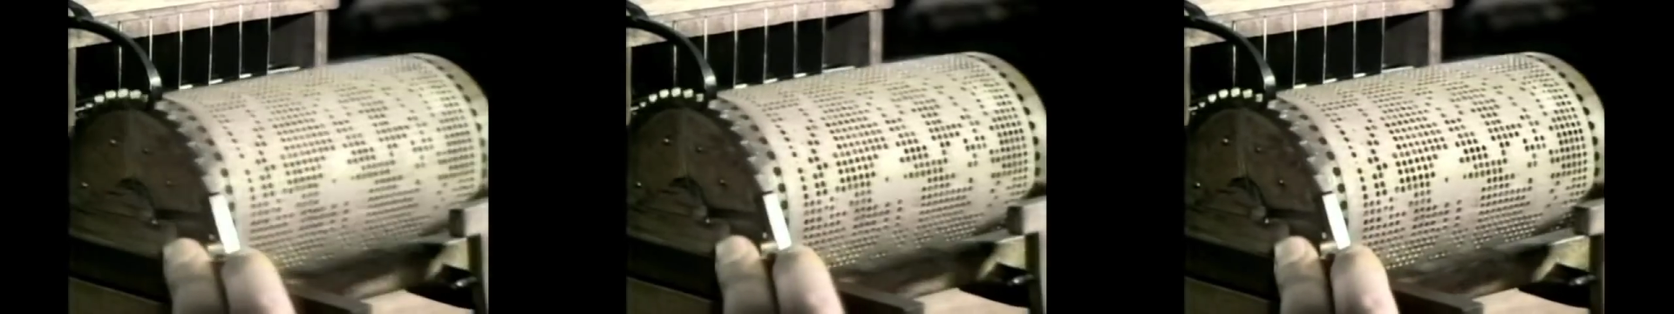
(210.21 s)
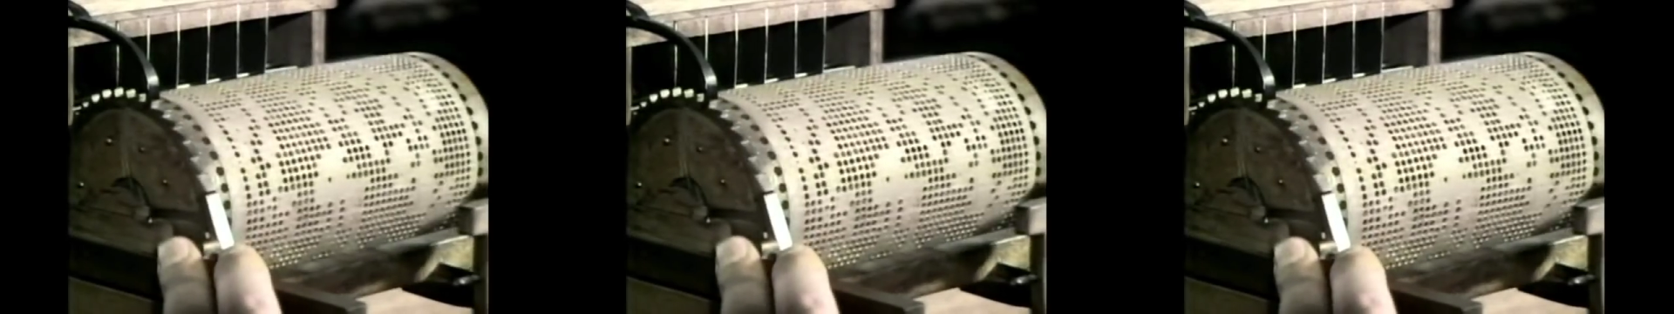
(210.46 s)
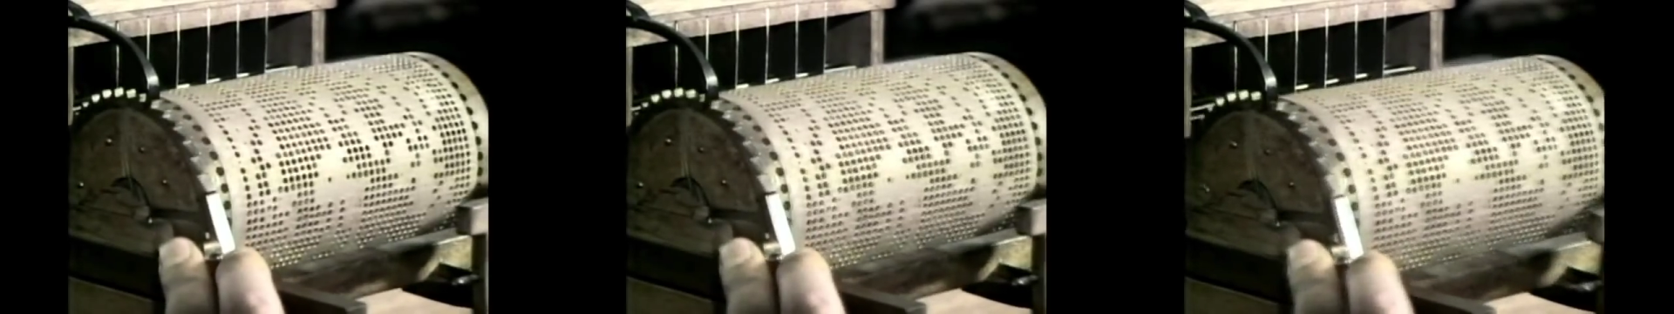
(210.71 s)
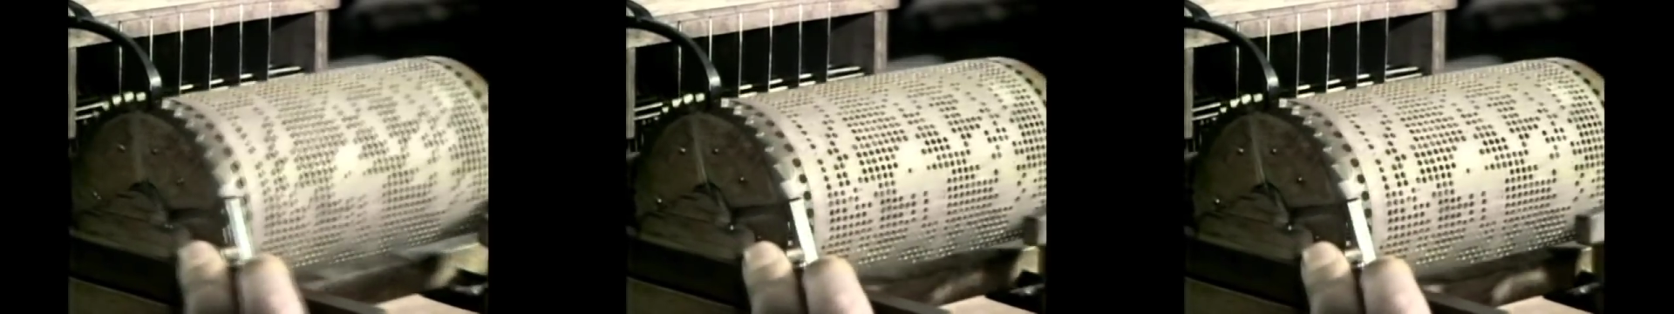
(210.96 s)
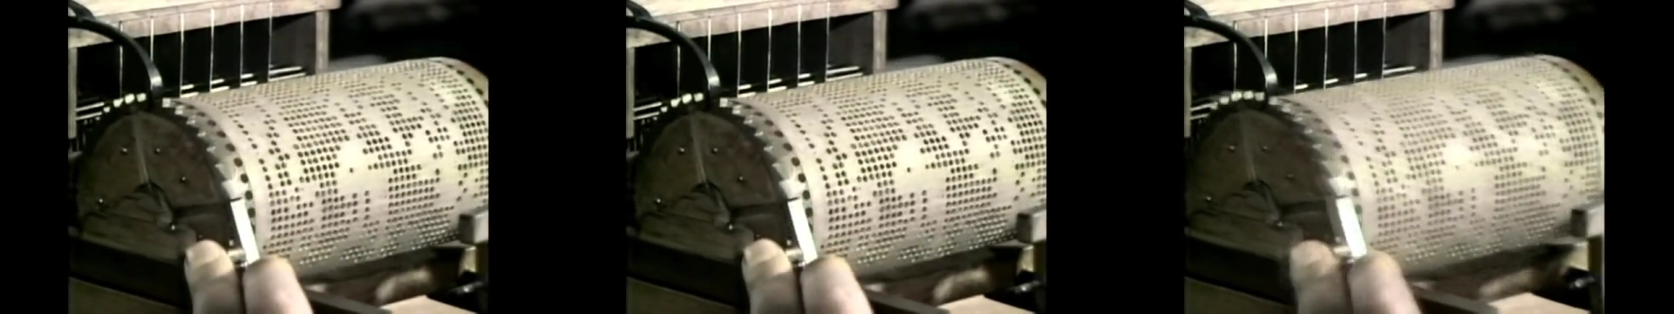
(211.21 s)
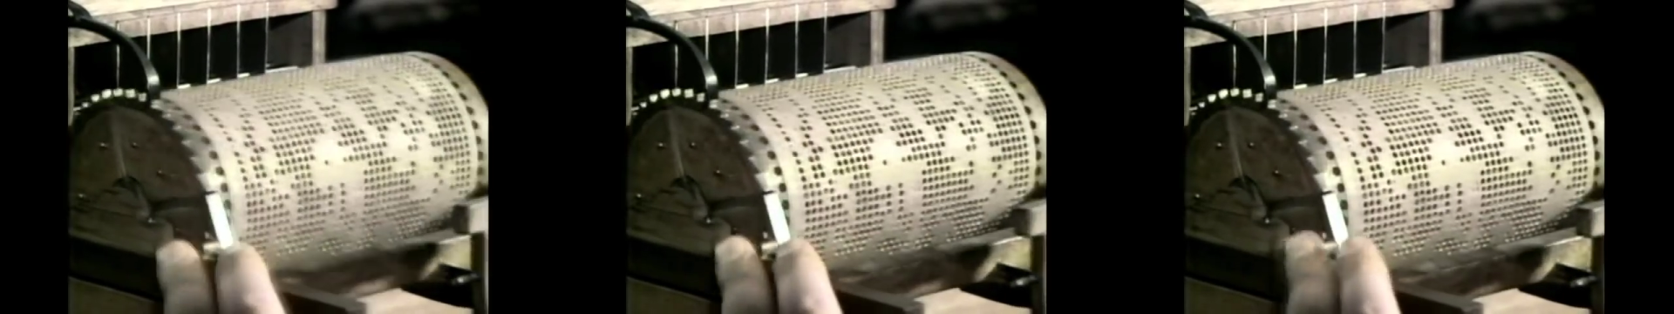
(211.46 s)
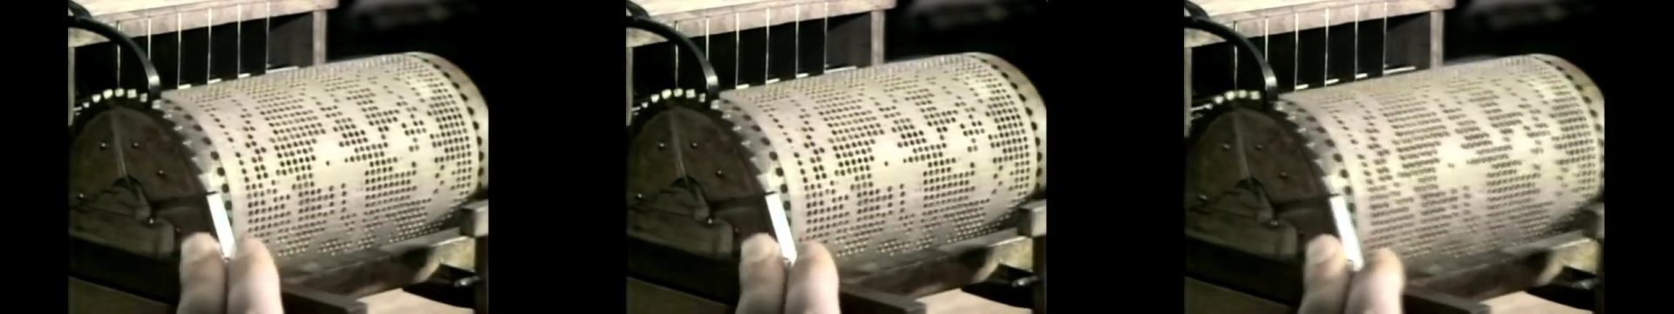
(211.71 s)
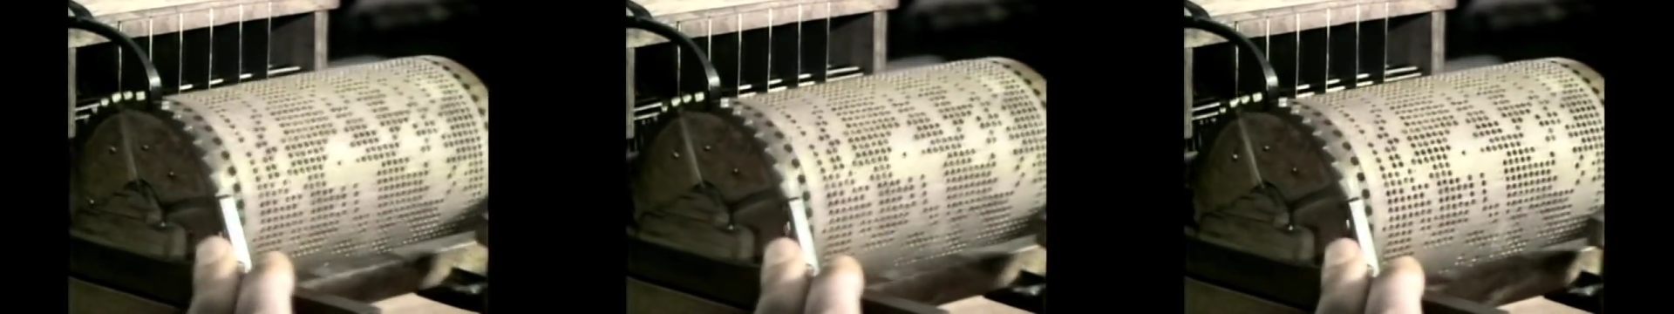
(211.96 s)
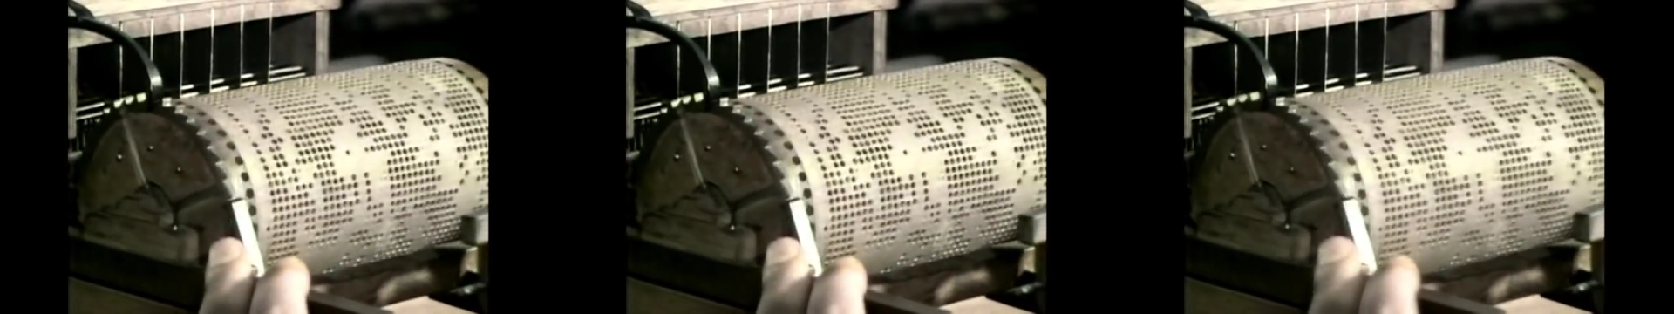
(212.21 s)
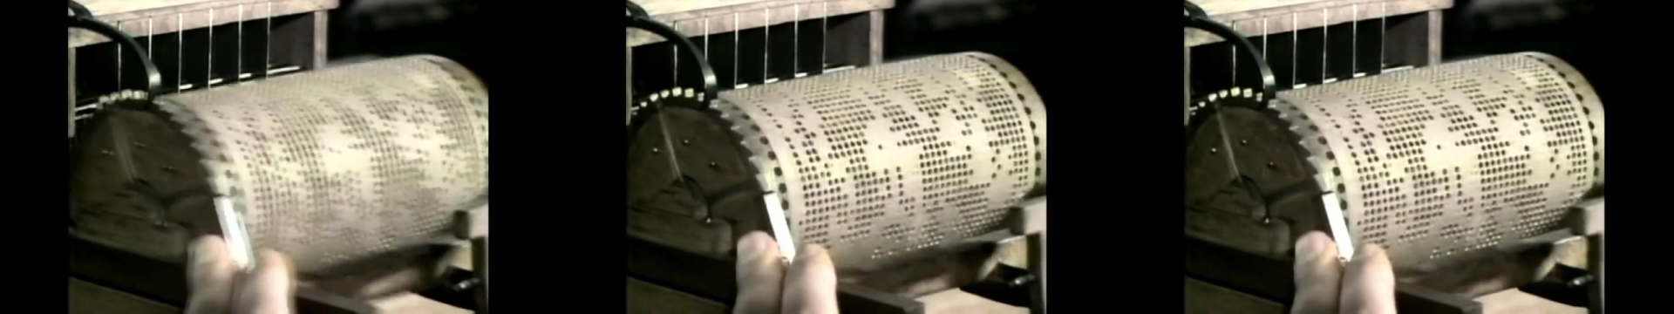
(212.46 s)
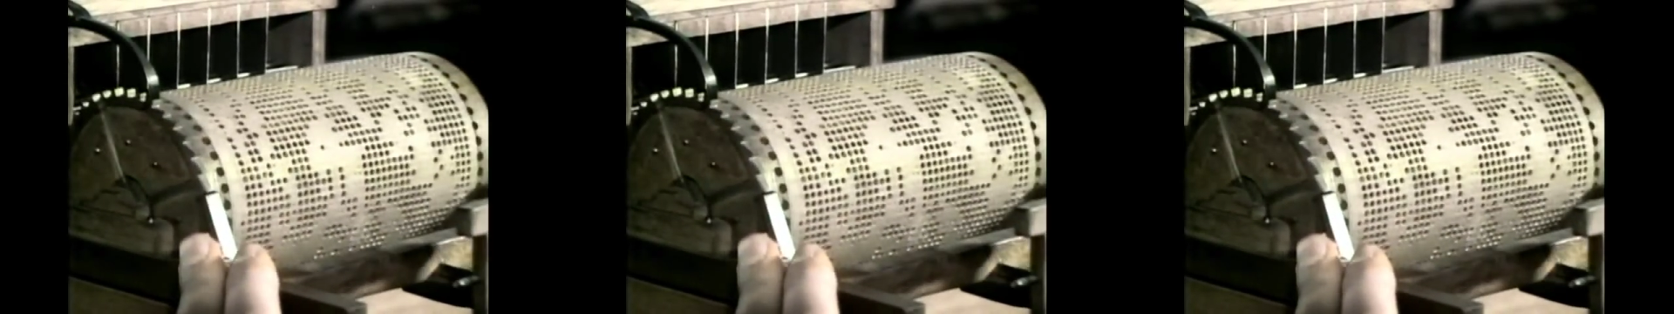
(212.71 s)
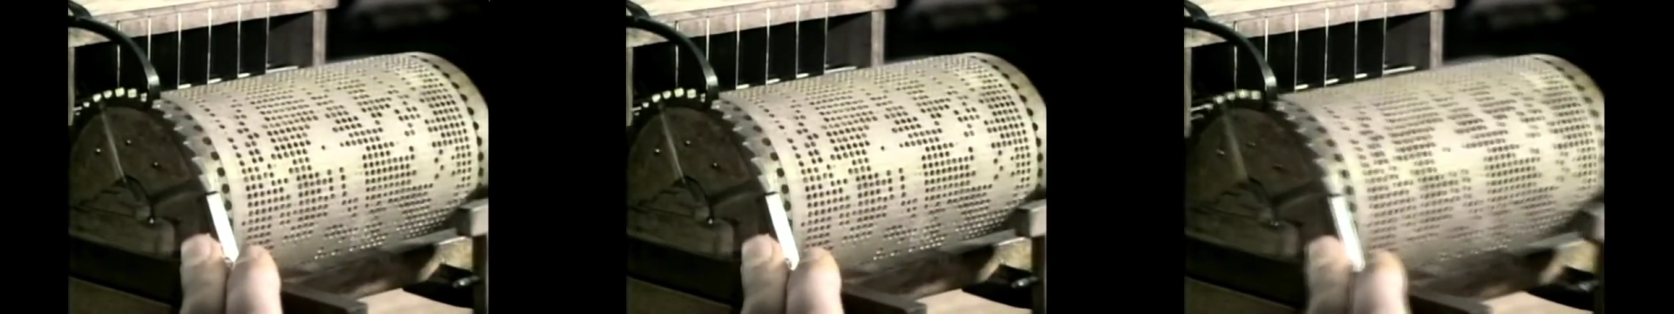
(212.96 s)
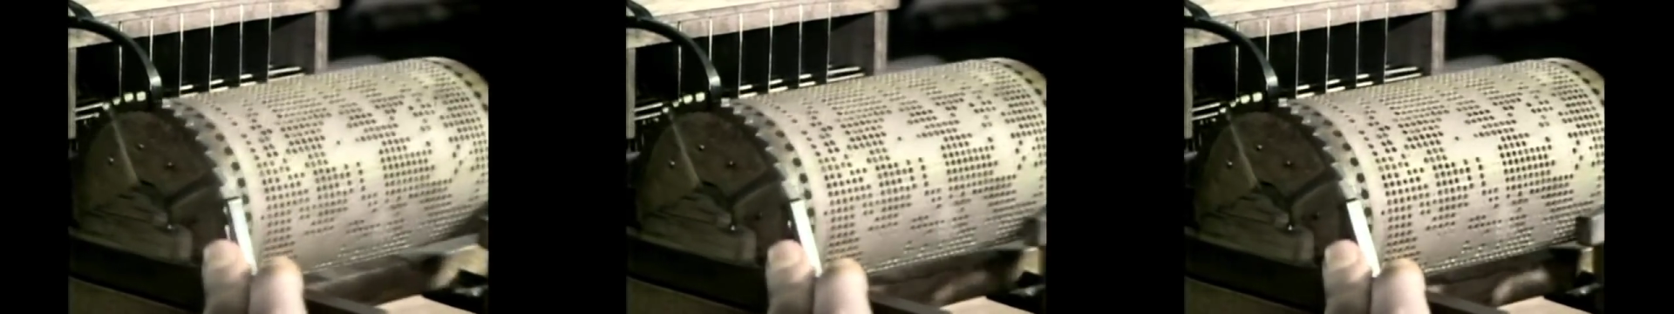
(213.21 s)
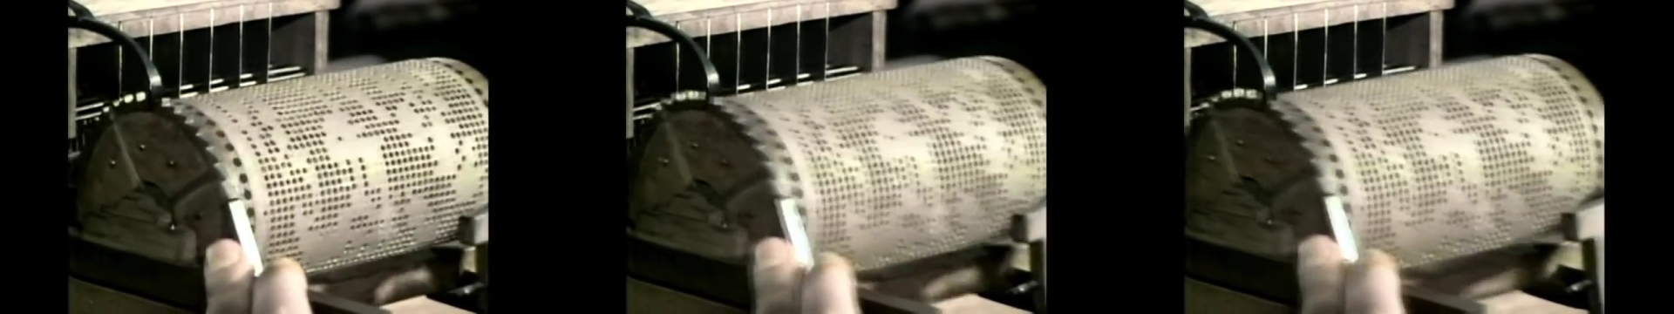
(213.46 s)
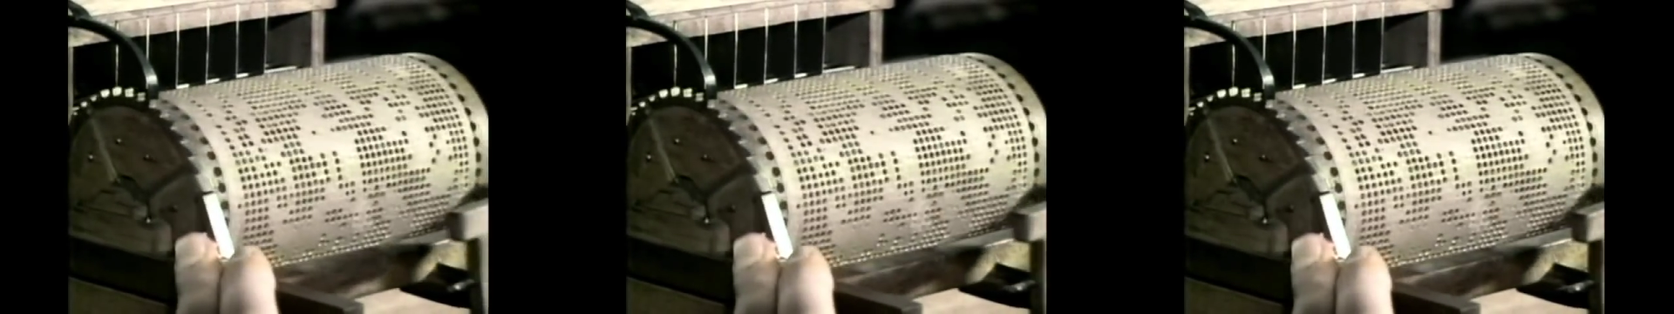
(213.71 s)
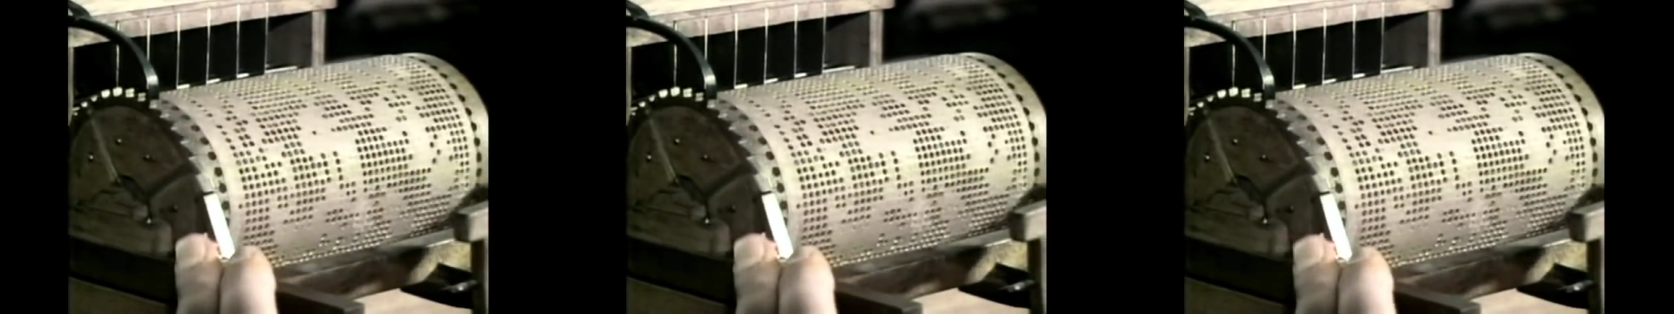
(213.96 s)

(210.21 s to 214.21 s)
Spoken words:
Nobody's mouth can be seen.